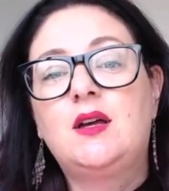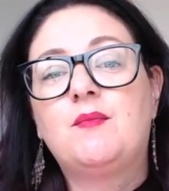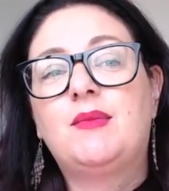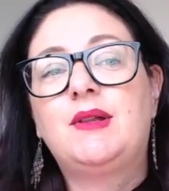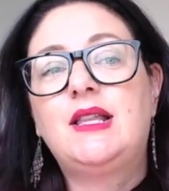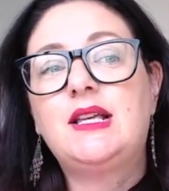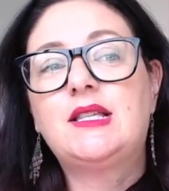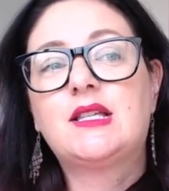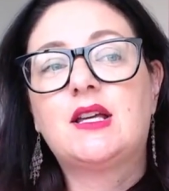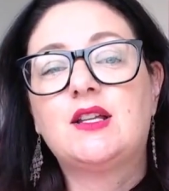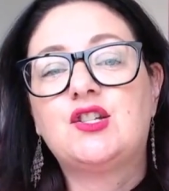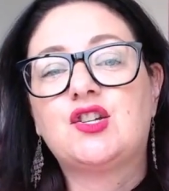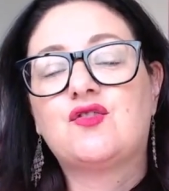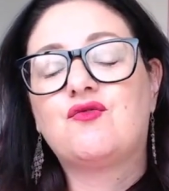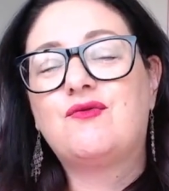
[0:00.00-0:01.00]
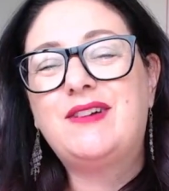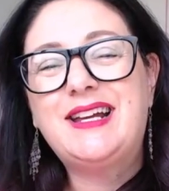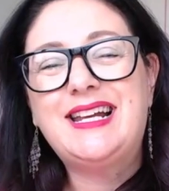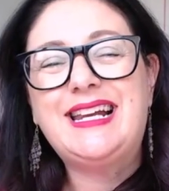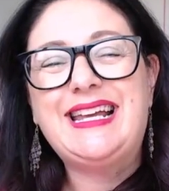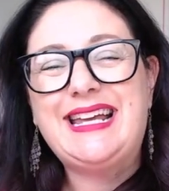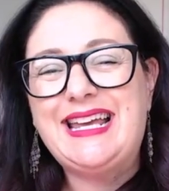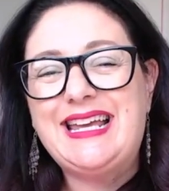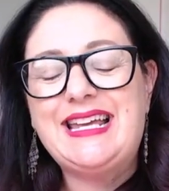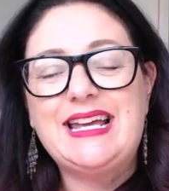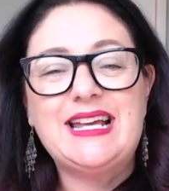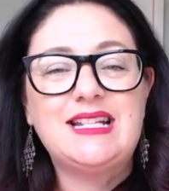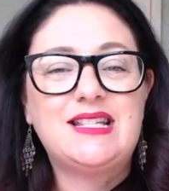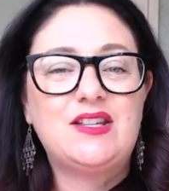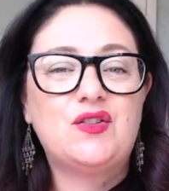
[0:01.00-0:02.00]
But this can just really eat
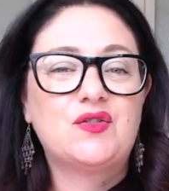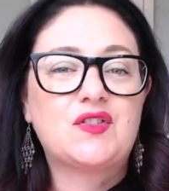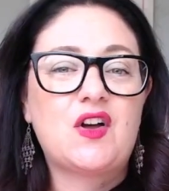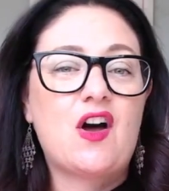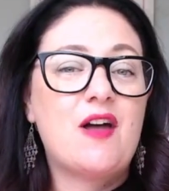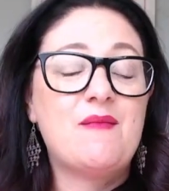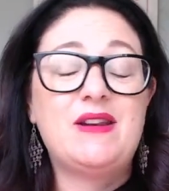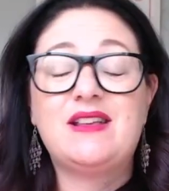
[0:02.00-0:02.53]
into your time,